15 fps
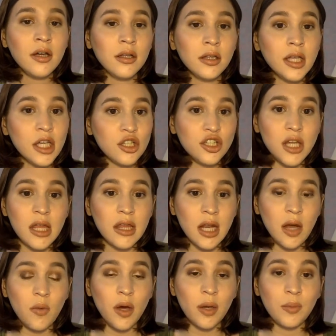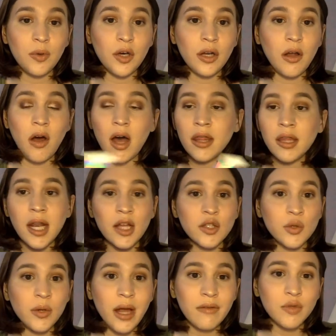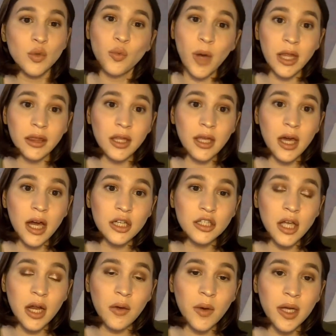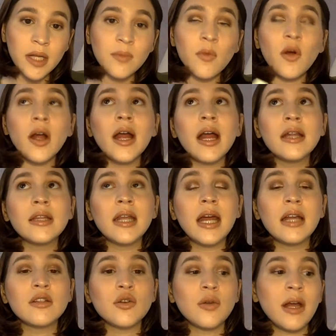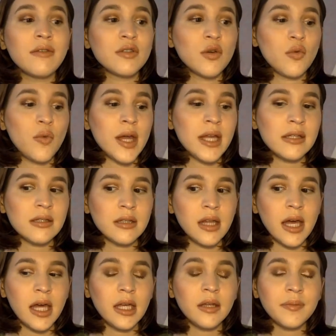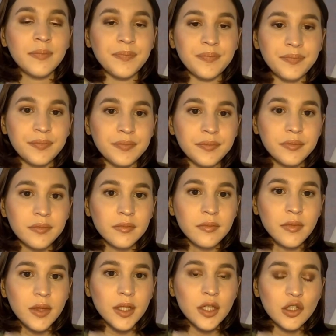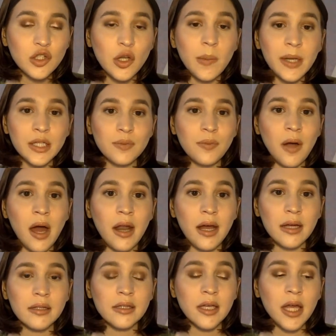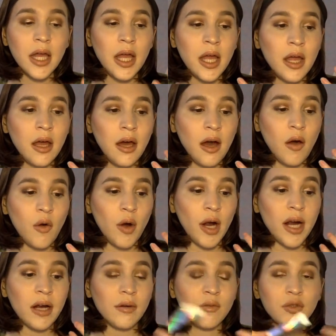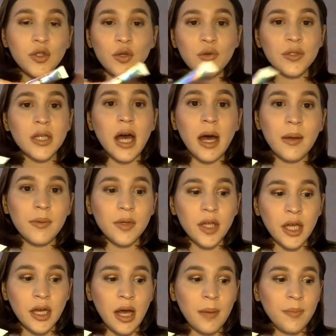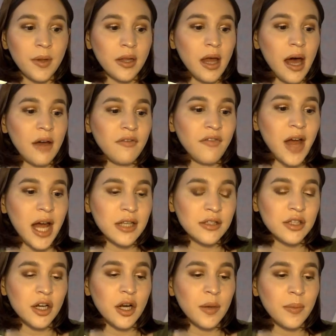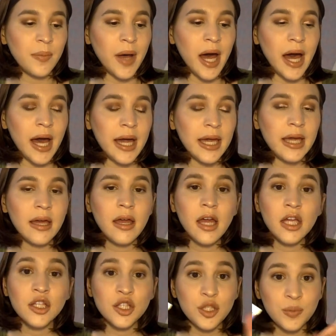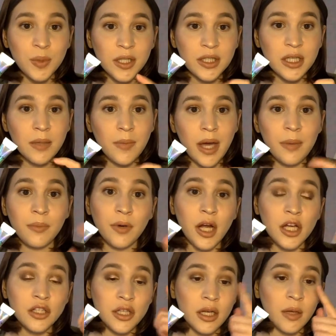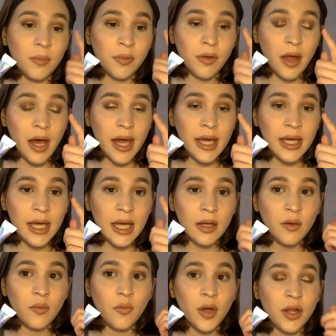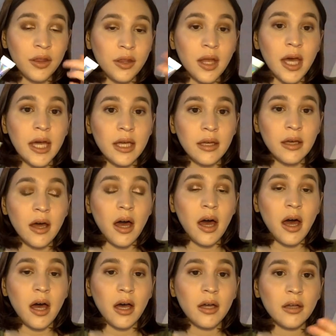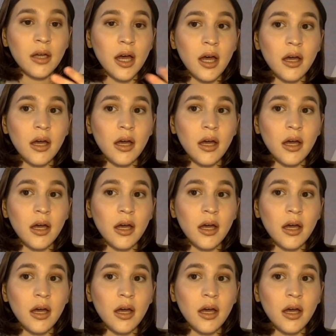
lid shade that I want to put on, that I don't have to wet the eyeshadow anymore, and then I don't have to waste, like, so much product or use it up a lot faster by spritzing my brush and applying it with, like, a